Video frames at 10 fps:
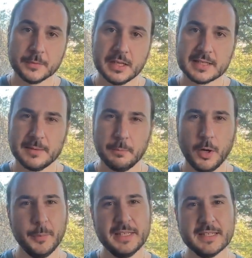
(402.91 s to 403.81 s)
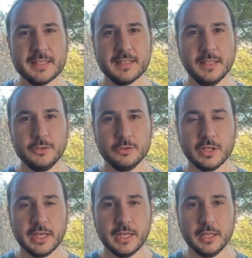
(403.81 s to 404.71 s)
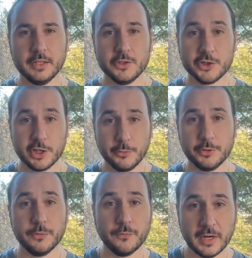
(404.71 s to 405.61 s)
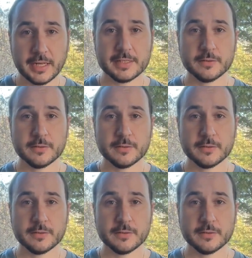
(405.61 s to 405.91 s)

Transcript: some moments that you can share with your friends,